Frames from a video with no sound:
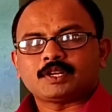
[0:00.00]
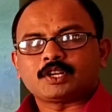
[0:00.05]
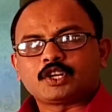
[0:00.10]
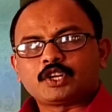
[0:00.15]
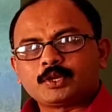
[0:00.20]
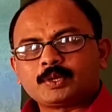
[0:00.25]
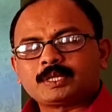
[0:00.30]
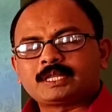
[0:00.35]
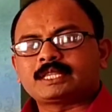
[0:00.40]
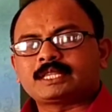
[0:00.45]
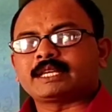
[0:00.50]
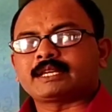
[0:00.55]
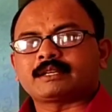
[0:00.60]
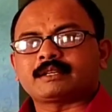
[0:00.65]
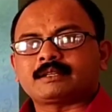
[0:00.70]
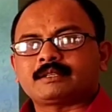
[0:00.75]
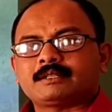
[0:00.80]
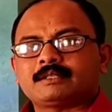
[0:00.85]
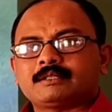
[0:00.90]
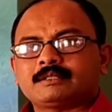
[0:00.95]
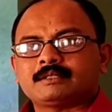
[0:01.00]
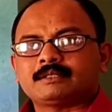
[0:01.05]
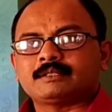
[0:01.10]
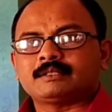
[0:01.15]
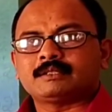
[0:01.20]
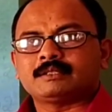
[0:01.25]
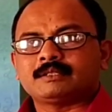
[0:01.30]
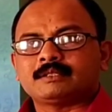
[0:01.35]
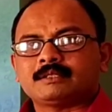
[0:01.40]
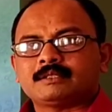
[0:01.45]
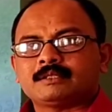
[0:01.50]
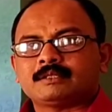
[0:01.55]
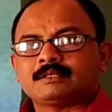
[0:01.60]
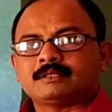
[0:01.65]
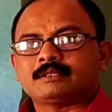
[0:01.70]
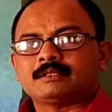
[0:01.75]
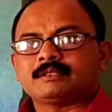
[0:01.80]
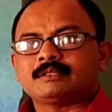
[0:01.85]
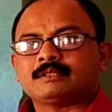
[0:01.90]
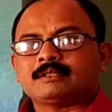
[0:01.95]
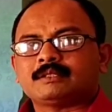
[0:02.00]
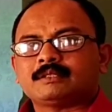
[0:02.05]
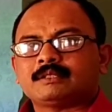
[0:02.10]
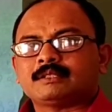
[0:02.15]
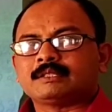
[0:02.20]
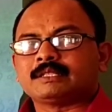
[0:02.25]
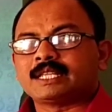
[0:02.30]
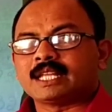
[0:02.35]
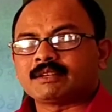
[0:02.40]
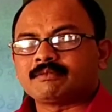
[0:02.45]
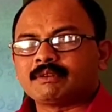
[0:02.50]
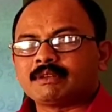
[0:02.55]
Do you think there